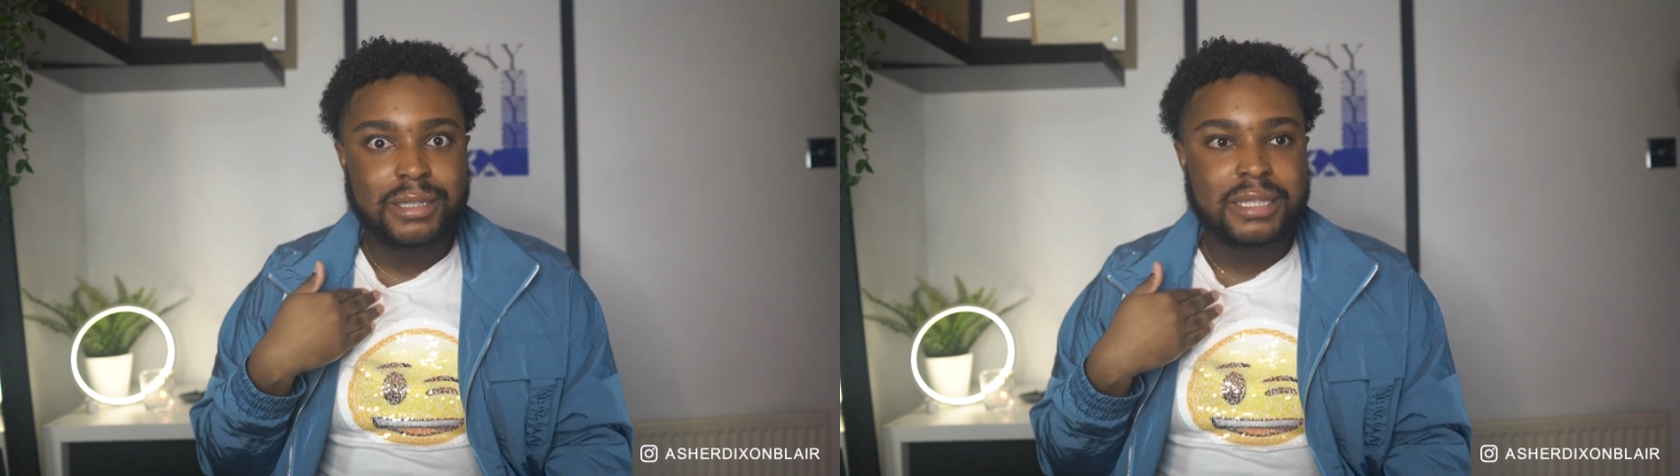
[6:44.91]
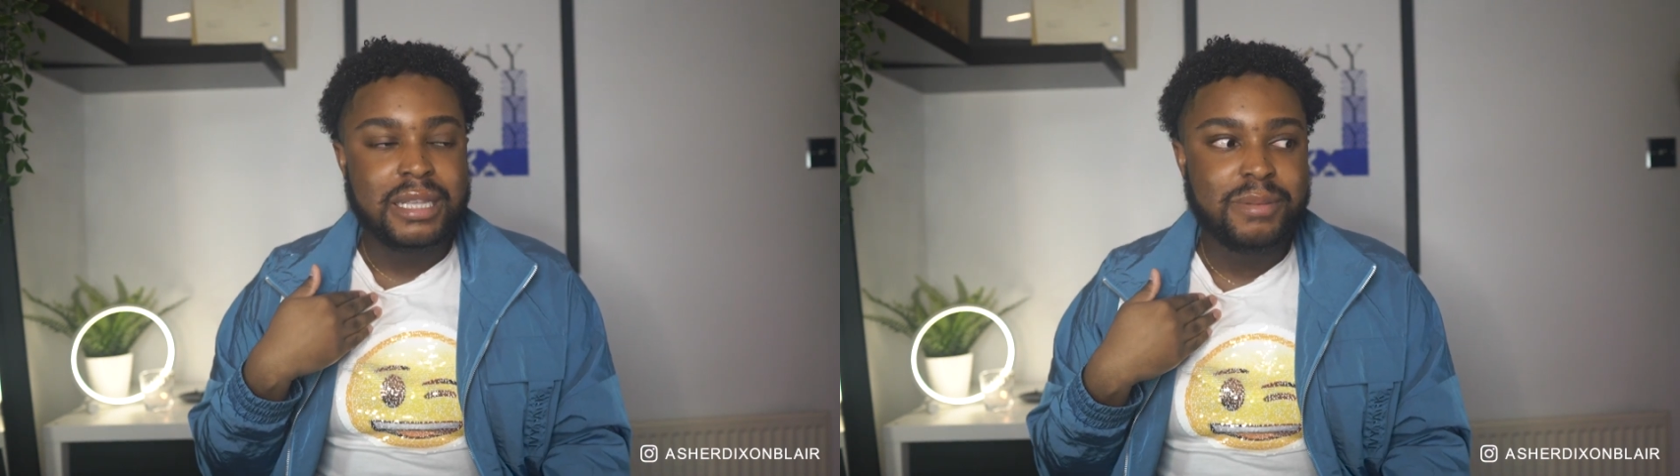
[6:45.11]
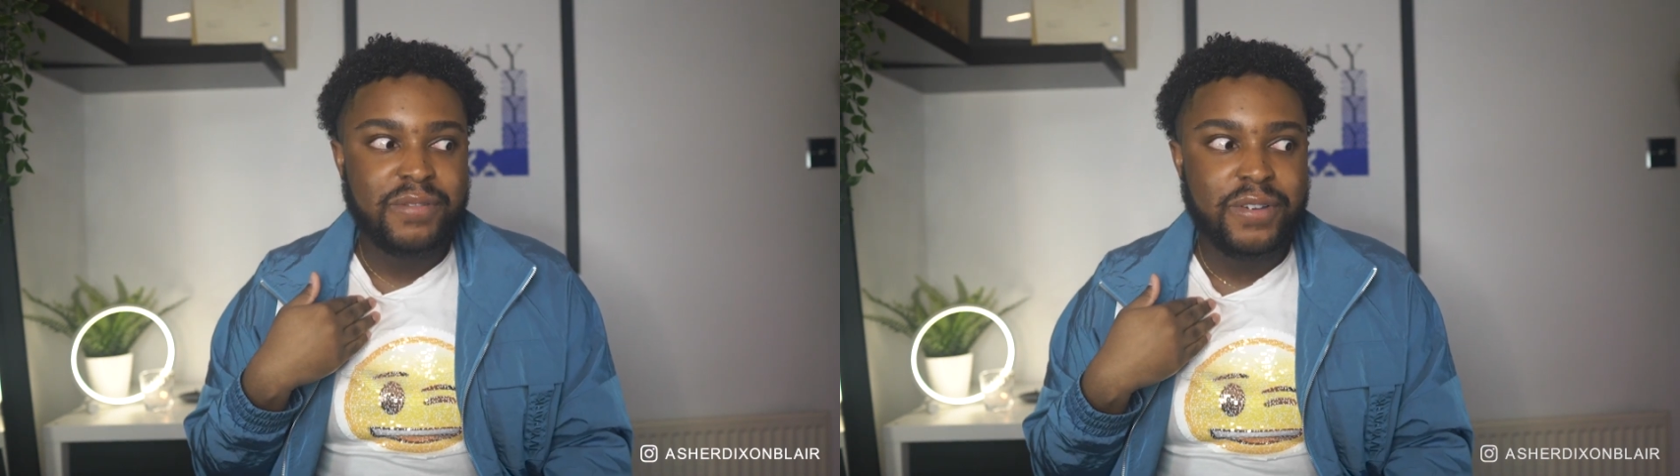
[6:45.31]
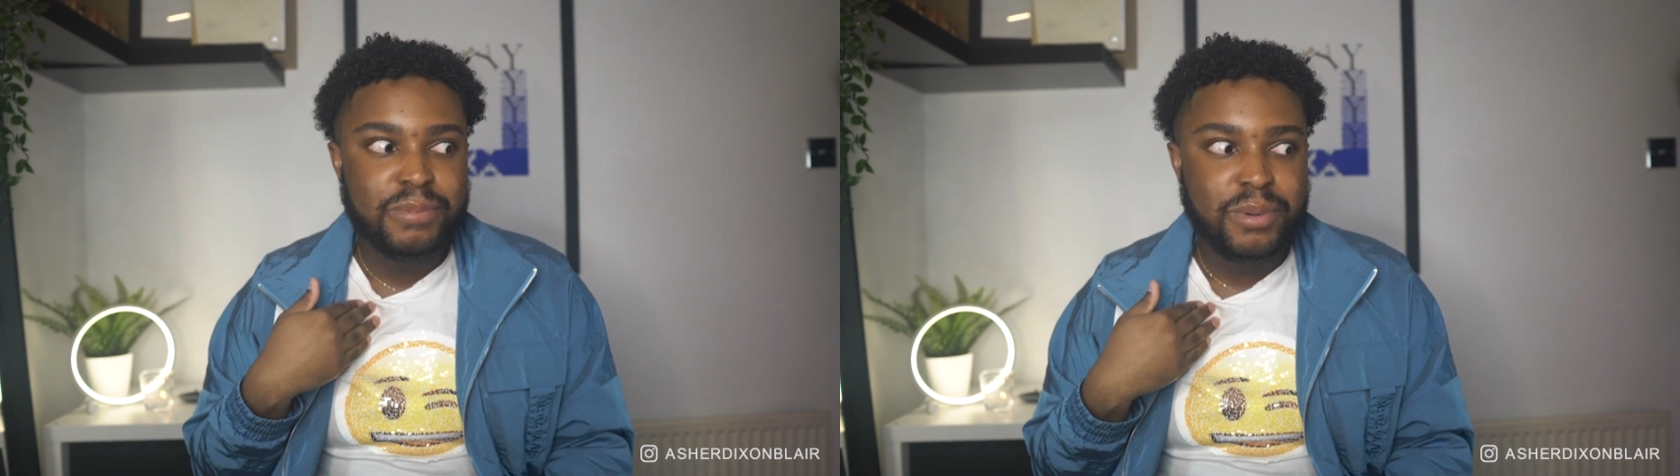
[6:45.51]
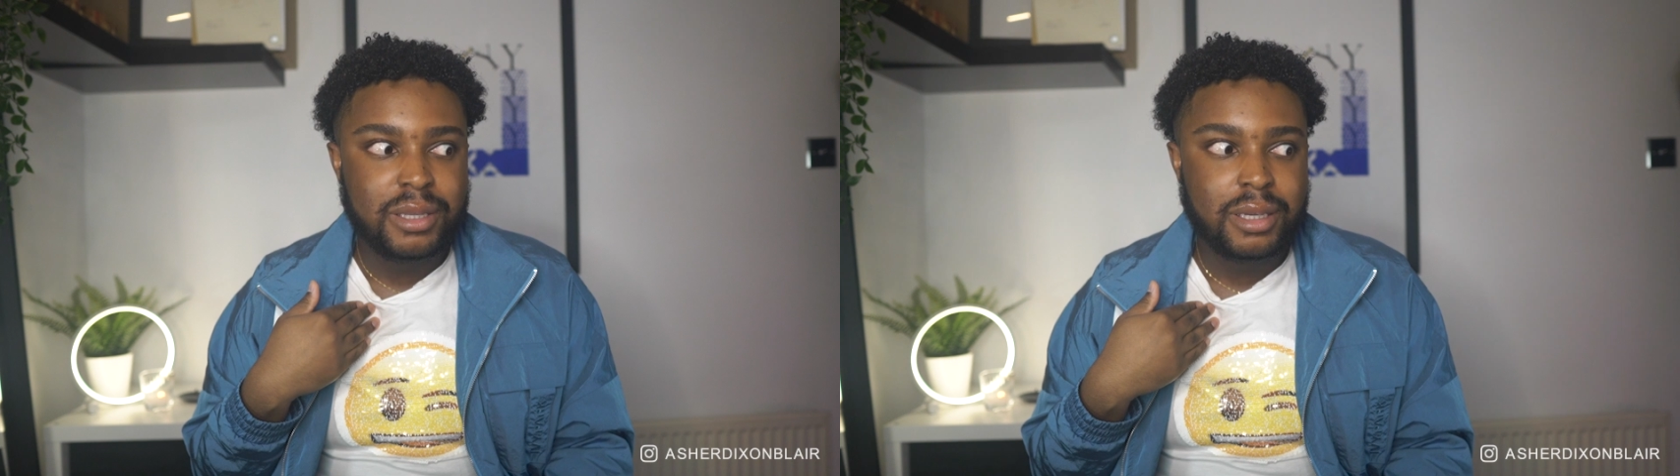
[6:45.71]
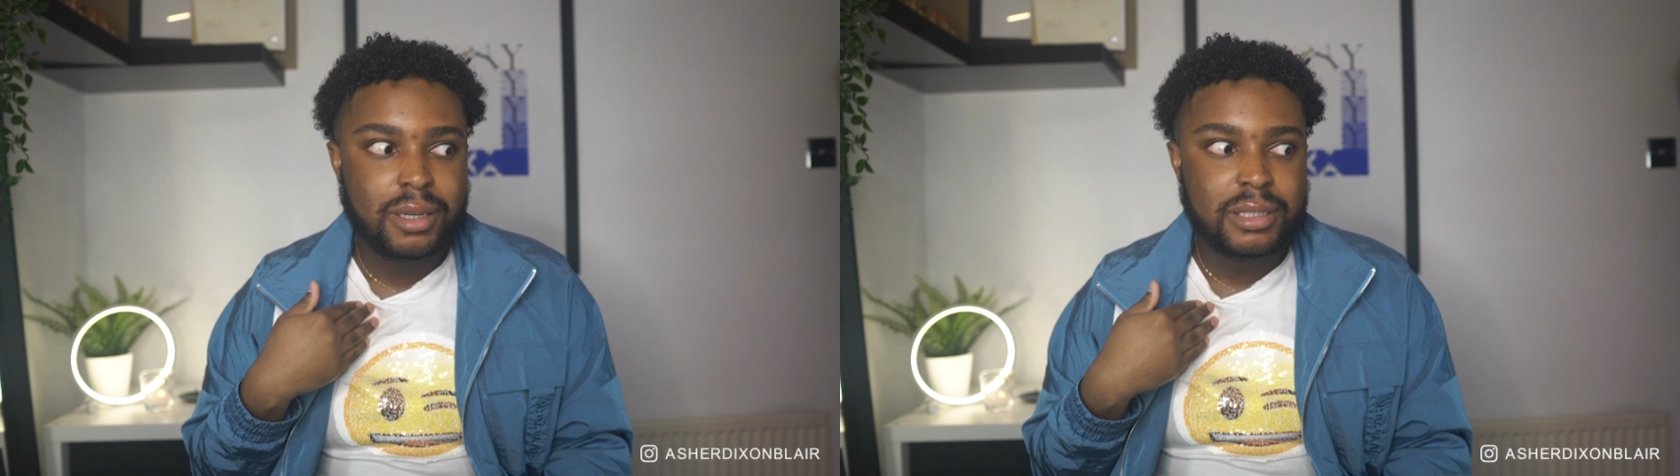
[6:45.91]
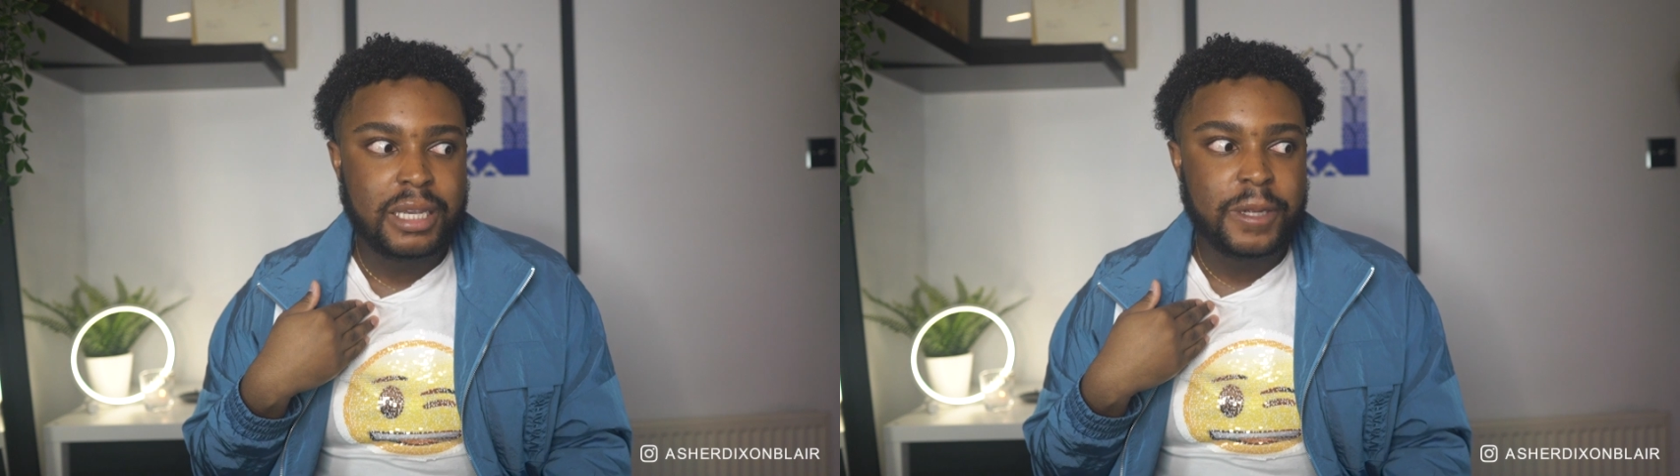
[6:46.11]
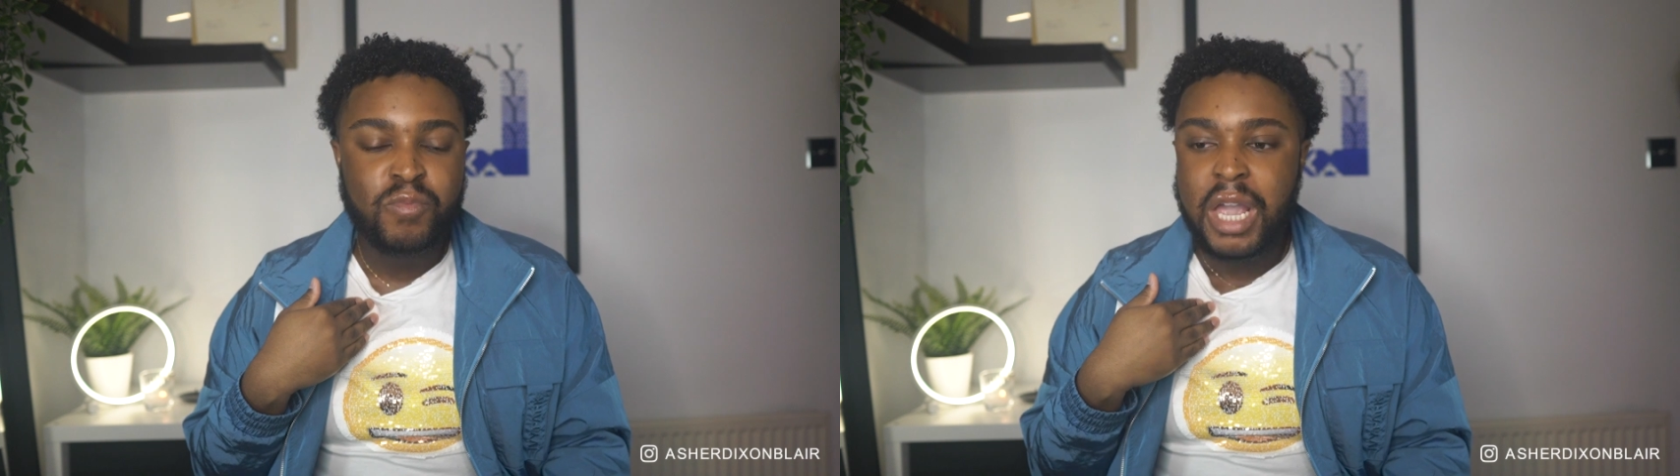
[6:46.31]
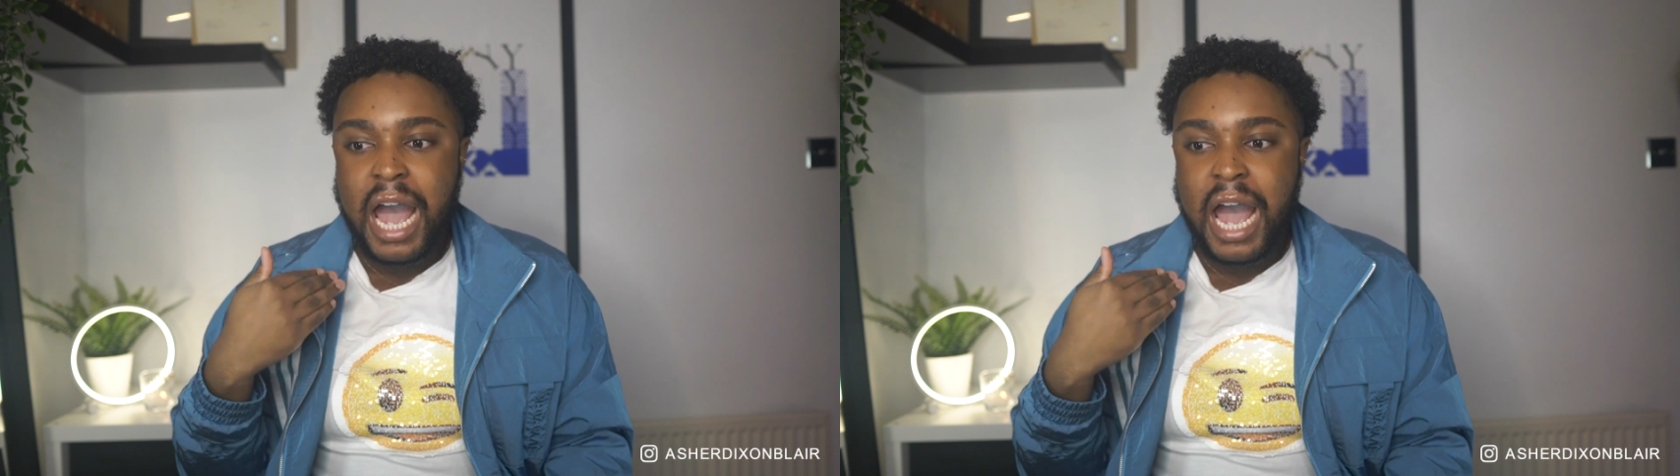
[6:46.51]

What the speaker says: because I was like, this is my first Beyonce concert.